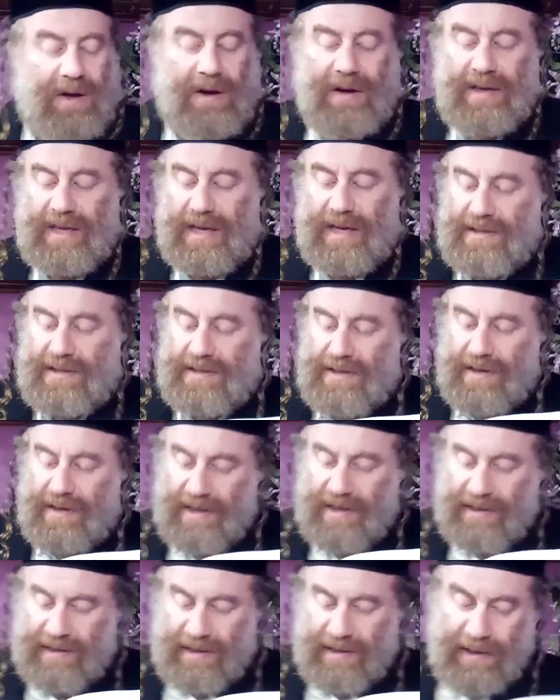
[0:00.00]
Okay, so
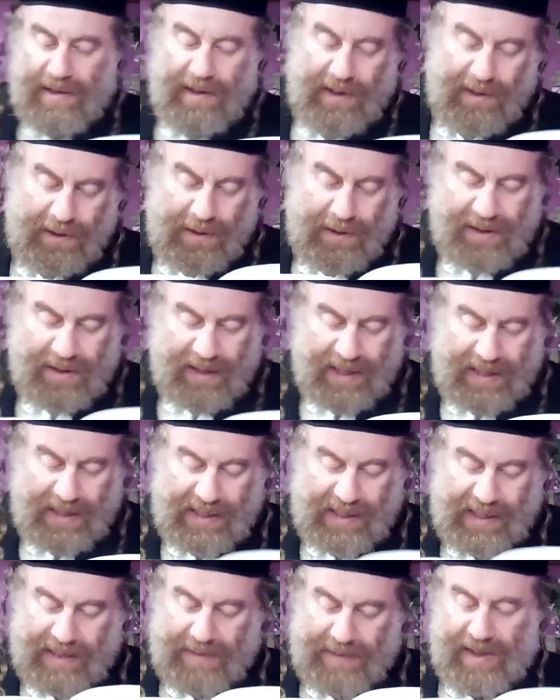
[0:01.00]
it's a long
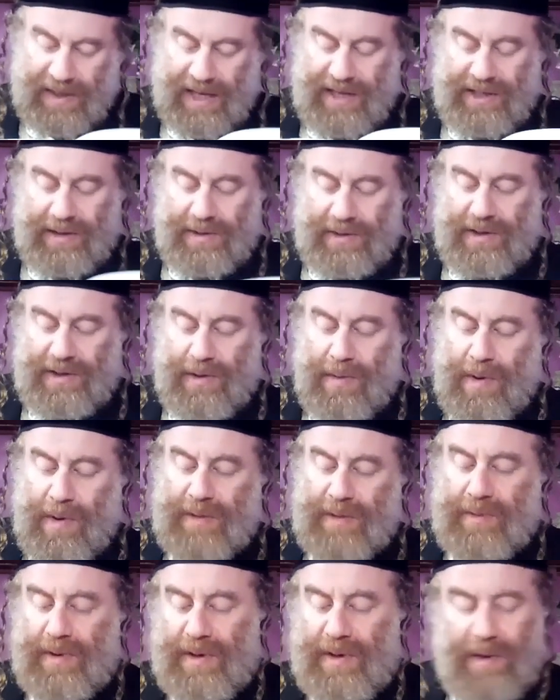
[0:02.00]
explanation. So
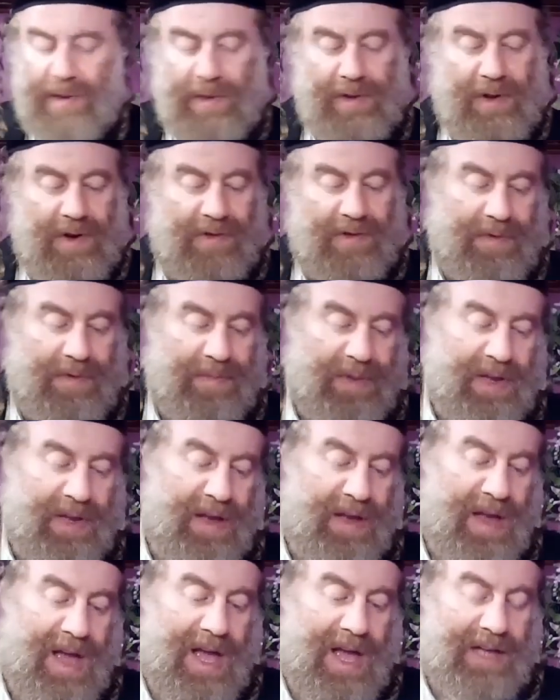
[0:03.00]
what we can learn from
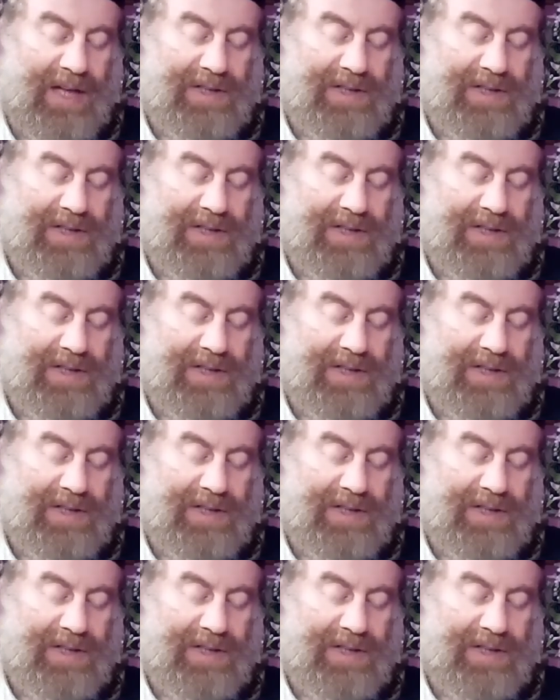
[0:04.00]
here?